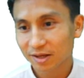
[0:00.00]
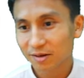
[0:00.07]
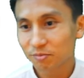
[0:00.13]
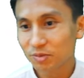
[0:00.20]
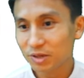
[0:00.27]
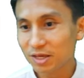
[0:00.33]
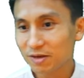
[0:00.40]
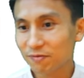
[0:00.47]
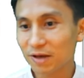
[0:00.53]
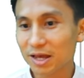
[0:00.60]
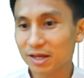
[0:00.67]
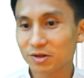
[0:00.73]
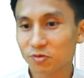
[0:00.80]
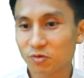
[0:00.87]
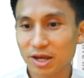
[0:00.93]
B,
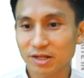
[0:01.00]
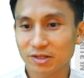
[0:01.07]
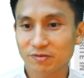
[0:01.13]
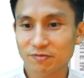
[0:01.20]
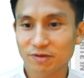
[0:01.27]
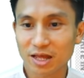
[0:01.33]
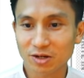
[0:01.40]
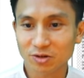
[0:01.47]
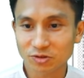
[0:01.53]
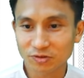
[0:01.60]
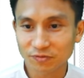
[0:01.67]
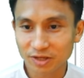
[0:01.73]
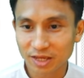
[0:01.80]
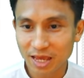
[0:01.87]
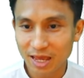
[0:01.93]
find the range of values
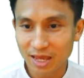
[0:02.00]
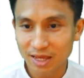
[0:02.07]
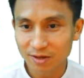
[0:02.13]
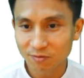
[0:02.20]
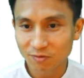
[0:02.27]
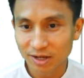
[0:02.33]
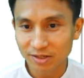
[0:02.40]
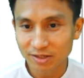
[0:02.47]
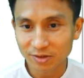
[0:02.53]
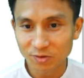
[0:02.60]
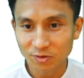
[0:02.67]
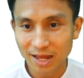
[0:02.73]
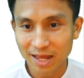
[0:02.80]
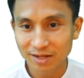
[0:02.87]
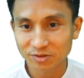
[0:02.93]
of k, writing
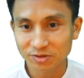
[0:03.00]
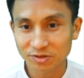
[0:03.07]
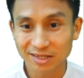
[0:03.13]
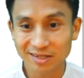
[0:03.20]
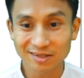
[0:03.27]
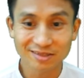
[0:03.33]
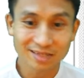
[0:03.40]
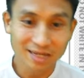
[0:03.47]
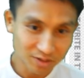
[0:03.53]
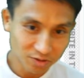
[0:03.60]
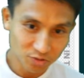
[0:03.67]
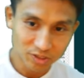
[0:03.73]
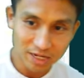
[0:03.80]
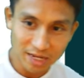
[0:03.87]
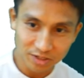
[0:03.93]
your answer in a set
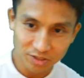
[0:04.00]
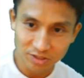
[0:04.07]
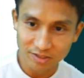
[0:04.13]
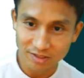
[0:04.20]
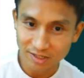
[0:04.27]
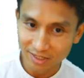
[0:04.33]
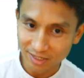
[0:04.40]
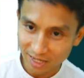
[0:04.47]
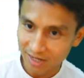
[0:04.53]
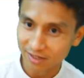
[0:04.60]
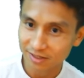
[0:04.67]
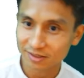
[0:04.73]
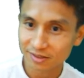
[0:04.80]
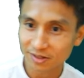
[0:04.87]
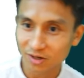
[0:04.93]
notation again.
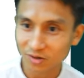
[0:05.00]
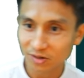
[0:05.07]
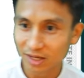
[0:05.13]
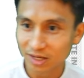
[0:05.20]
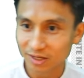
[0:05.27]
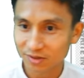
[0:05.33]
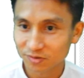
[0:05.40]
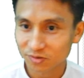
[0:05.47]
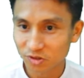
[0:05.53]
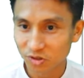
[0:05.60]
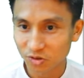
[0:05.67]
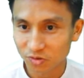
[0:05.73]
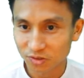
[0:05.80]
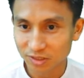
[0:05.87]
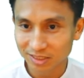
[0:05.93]
Okay,
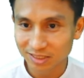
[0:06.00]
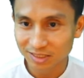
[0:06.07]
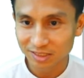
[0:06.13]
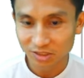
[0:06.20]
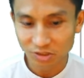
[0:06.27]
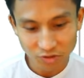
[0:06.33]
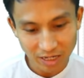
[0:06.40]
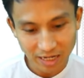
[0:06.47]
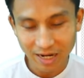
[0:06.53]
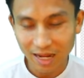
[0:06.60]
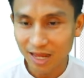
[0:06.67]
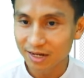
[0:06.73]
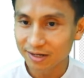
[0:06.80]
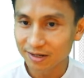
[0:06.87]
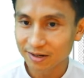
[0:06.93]
so this is a straight
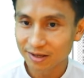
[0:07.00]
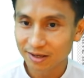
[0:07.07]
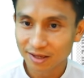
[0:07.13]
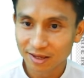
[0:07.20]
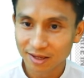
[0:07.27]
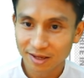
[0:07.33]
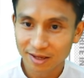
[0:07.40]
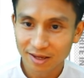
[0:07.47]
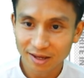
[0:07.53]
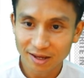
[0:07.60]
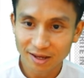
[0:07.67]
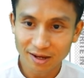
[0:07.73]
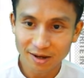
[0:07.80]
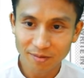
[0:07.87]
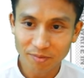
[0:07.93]
line,
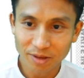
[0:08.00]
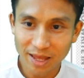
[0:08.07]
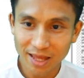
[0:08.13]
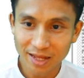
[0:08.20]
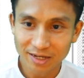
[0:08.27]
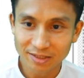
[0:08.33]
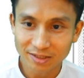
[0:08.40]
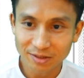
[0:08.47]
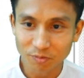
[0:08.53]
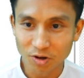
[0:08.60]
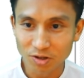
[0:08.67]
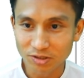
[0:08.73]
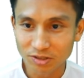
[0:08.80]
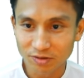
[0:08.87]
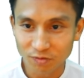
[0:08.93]
and it's a
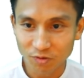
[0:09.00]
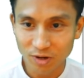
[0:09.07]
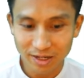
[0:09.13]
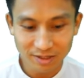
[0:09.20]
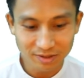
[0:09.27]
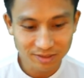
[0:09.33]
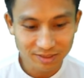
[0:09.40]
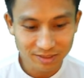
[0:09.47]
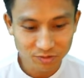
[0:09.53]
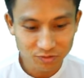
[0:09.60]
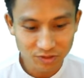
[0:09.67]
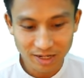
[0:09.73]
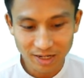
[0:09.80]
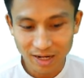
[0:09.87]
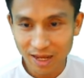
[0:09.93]
positive gradient
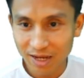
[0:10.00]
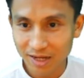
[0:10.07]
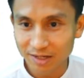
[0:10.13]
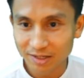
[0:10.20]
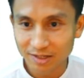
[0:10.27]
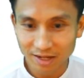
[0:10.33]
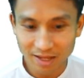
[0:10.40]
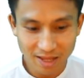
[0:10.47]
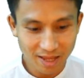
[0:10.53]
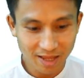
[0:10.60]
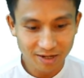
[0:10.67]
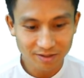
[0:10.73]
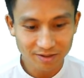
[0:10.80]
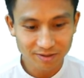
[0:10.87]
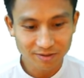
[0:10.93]
straight line,
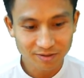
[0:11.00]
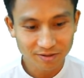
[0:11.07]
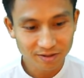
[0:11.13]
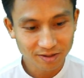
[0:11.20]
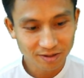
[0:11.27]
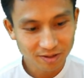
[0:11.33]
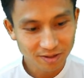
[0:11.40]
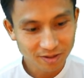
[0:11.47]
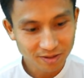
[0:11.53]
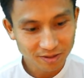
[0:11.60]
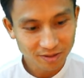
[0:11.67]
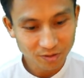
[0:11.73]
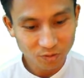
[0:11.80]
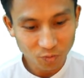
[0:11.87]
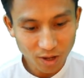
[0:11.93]
and
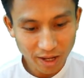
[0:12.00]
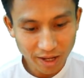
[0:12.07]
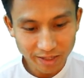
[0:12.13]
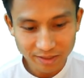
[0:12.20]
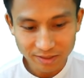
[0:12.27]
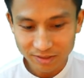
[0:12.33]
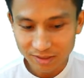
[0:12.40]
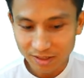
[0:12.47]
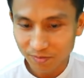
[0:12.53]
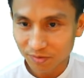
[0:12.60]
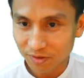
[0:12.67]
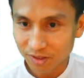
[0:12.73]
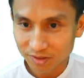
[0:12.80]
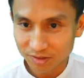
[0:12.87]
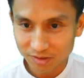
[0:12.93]
the y-intercept
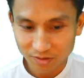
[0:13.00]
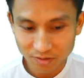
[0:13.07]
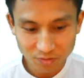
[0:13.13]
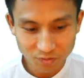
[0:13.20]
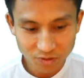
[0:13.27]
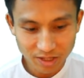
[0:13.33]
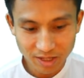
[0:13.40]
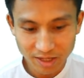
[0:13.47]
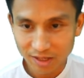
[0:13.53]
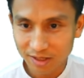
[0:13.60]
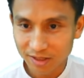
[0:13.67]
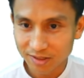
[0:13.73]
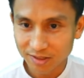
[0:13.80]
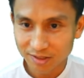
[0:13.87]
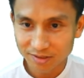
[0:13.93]
is 3.
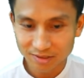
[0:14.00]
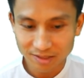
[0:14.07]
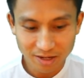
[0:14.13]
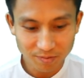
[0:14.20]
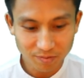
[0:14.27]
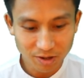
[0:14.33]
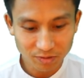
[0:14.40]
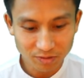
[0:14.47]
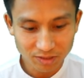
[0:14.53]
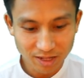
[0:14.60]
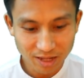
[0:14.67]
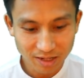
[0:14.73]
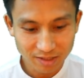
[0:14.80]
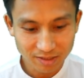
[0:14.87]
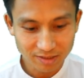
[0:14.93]
Let's say about
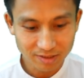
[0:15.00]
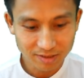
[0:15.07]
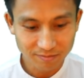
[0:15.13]
that.